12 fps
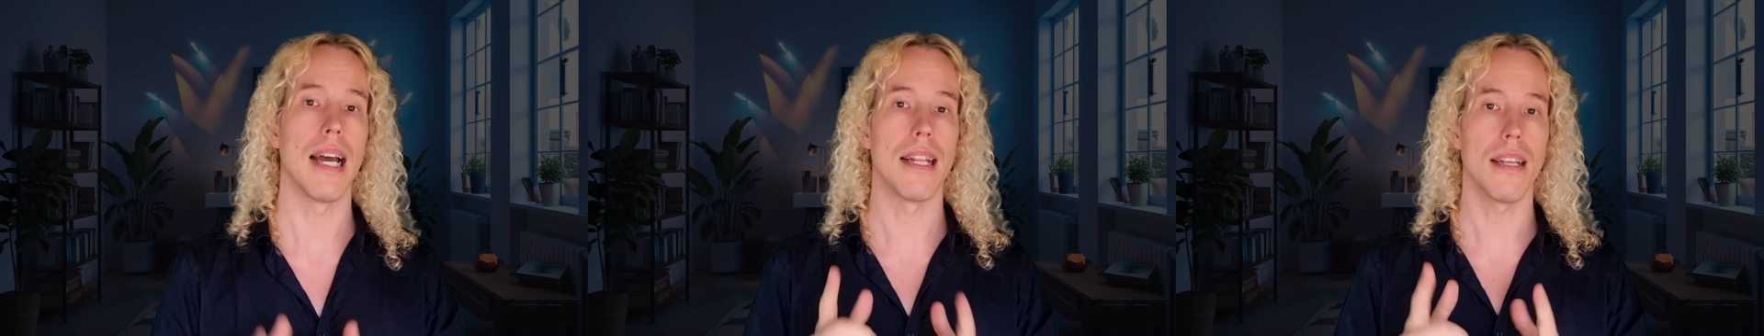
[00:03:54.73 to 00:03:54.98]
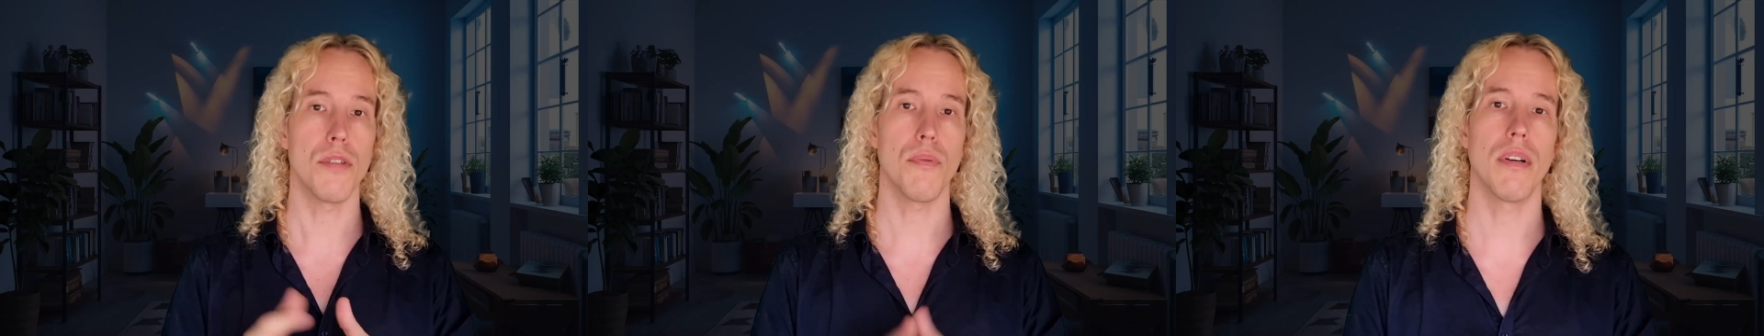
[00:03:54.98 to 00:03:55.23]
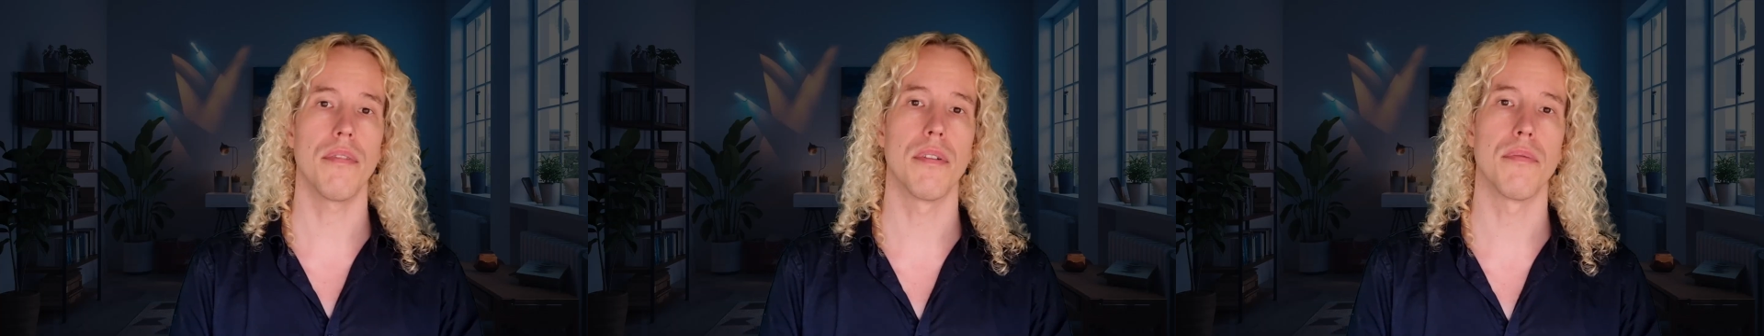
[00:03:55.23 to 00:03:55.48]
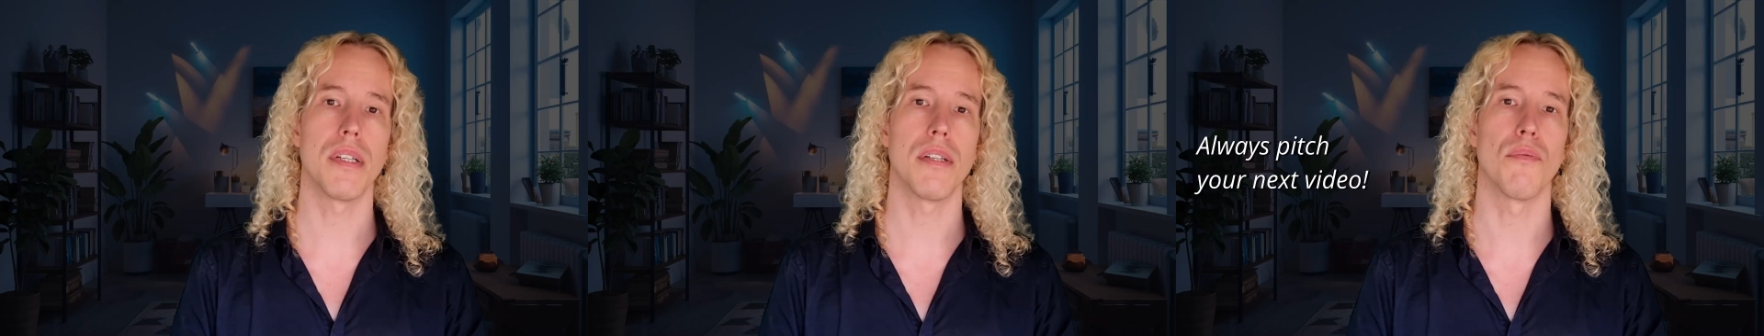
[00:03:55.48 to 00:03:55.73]
And that's one of the
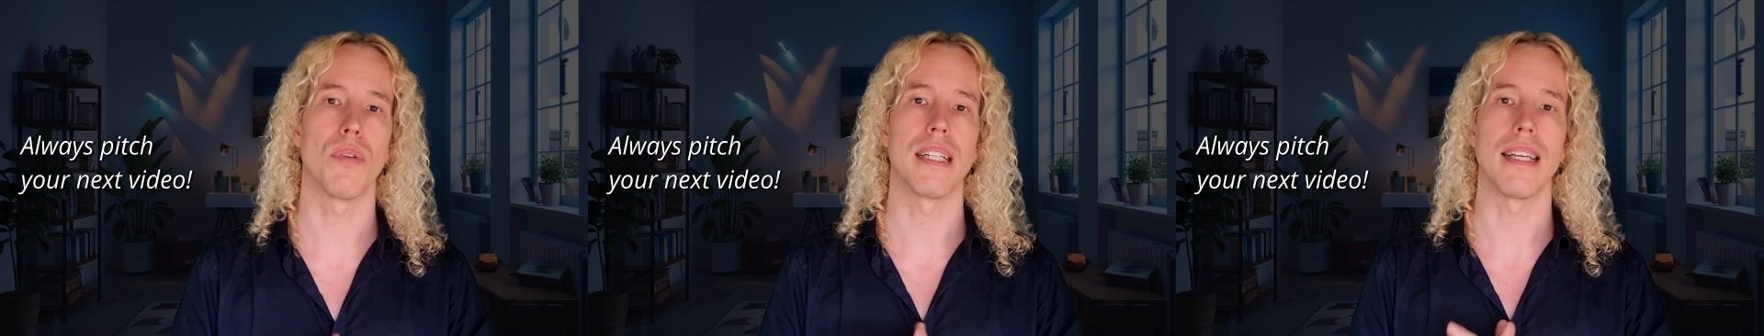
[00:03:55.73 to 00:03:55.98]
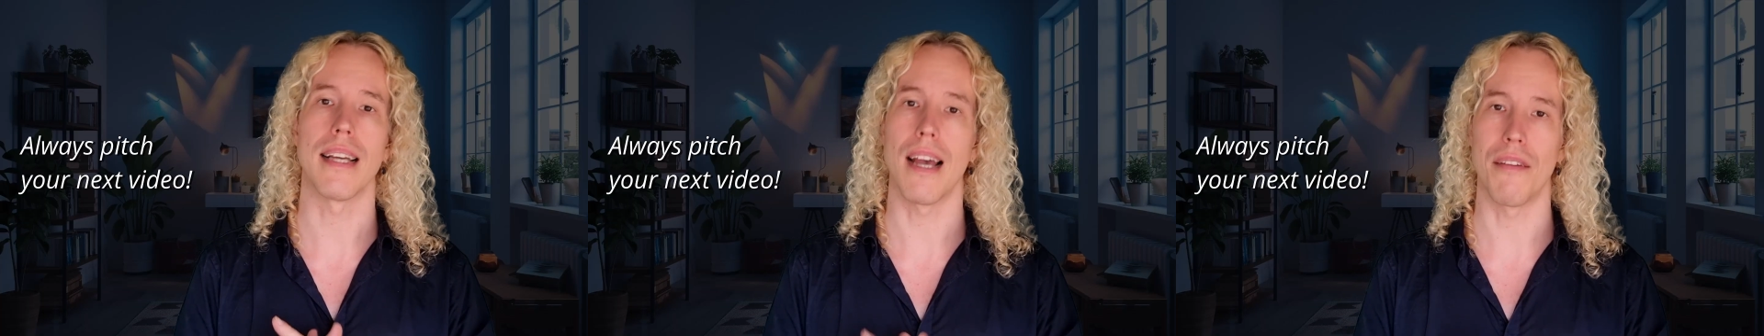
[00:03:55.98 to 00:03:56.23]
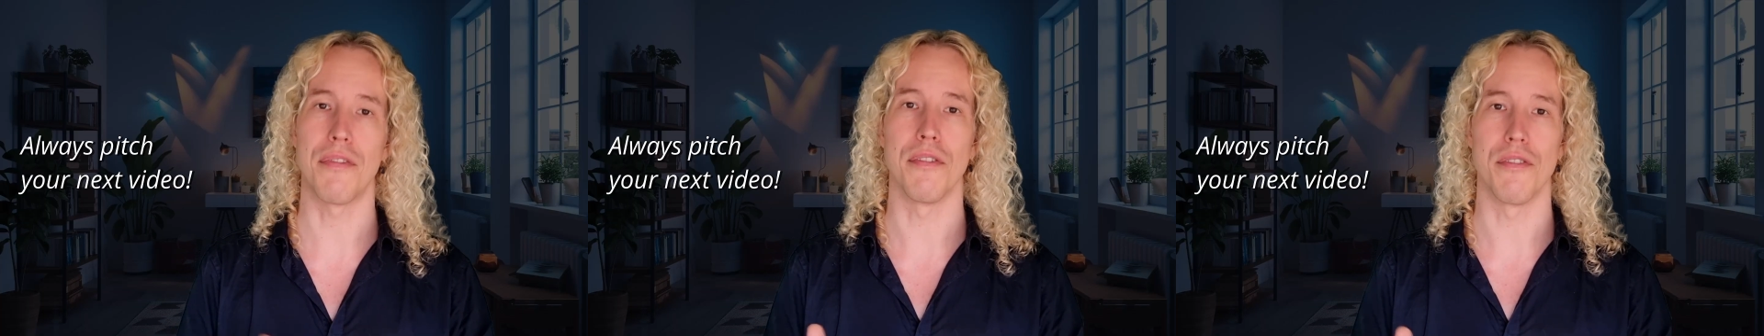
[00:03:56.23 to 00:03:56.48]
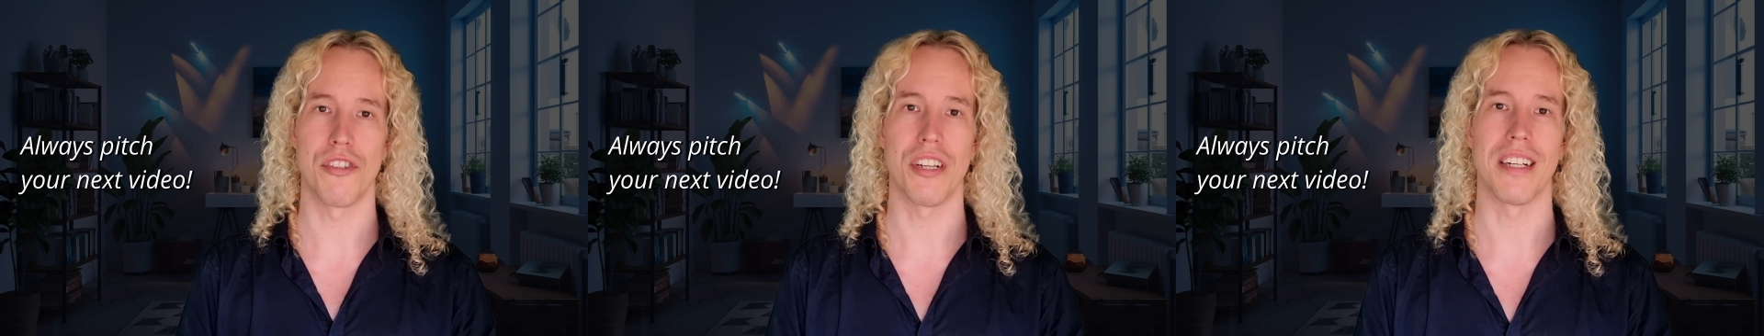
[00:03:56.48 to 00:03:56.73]
reasons why they have
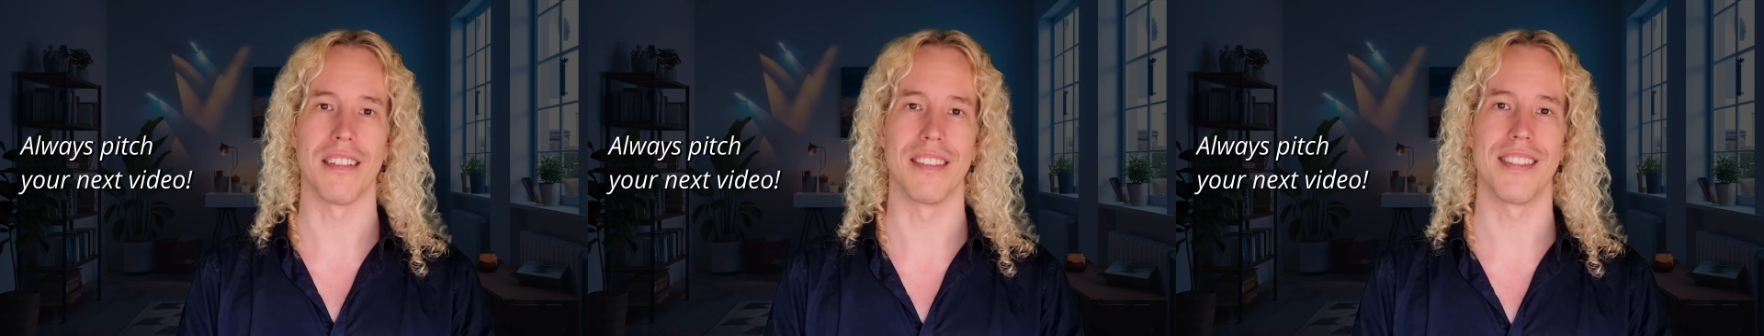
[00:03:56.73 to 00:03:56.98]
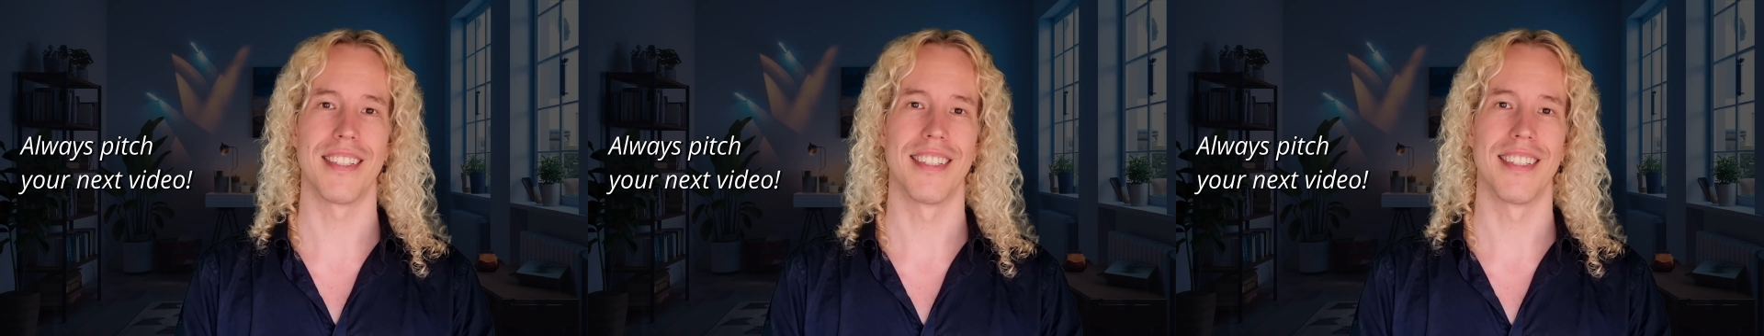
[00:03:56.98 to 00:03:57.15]
huge channels.